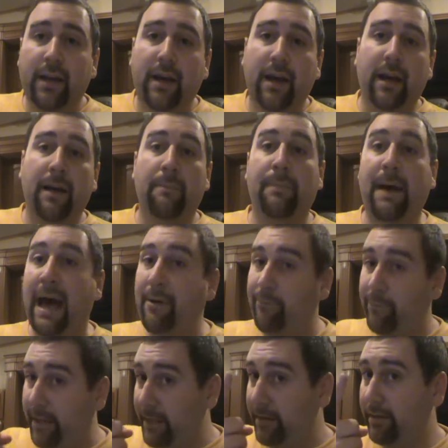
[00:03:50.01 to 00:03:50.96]

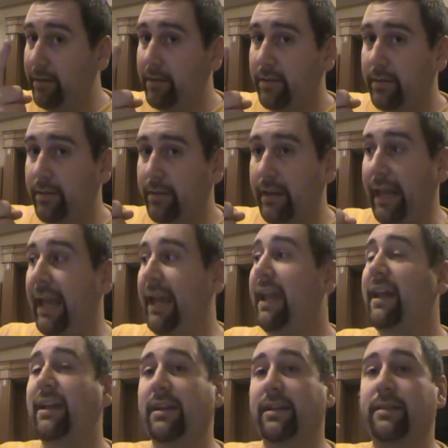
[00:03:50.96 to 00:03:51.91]
Batwing,
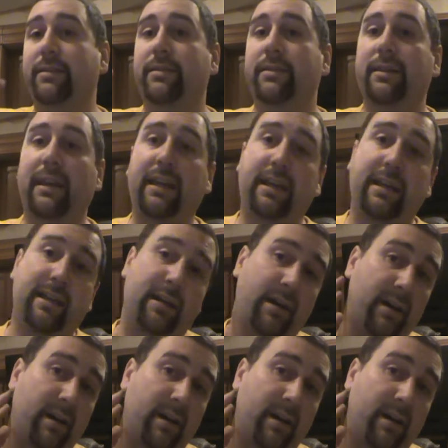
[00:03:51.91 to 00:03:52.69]
and in